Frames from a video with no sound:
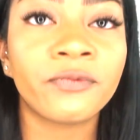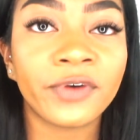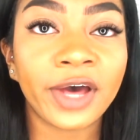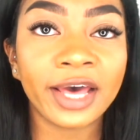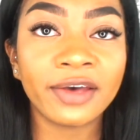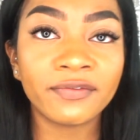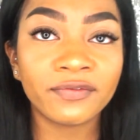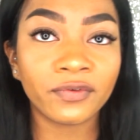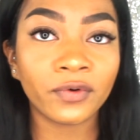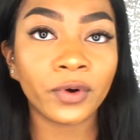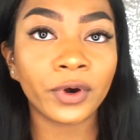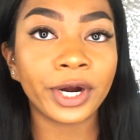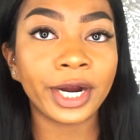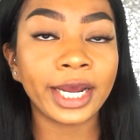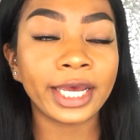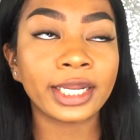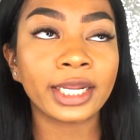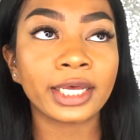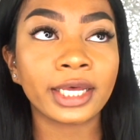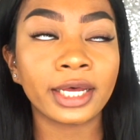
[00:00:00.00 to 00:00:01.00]

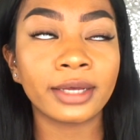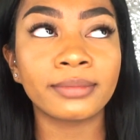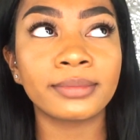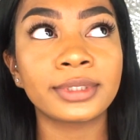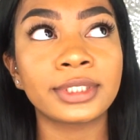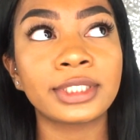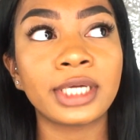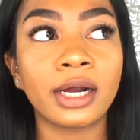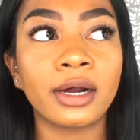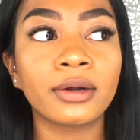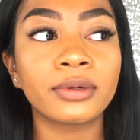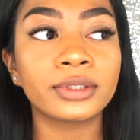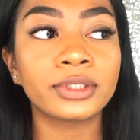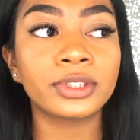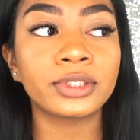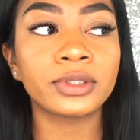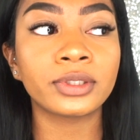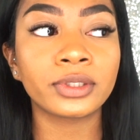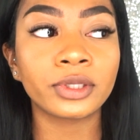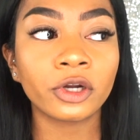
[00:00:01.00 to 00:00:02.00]
5'4" and it comes down
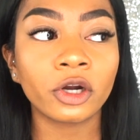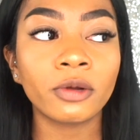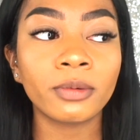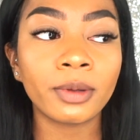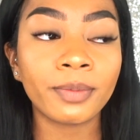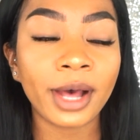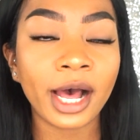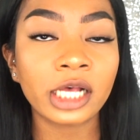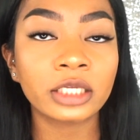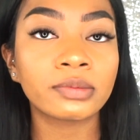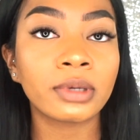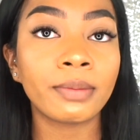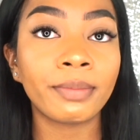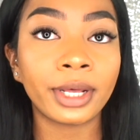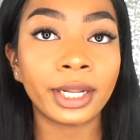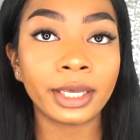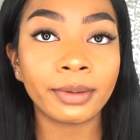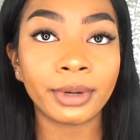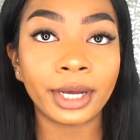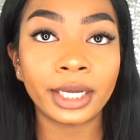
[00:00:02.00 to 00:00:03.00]
to a little bit past my
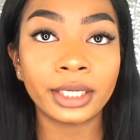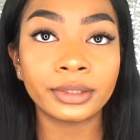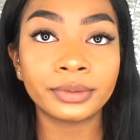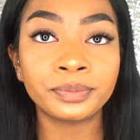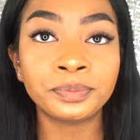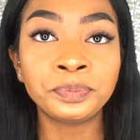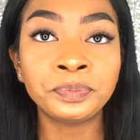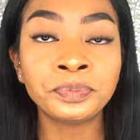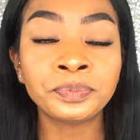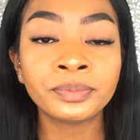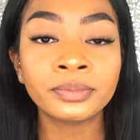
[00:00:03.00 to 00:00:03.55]
belly button.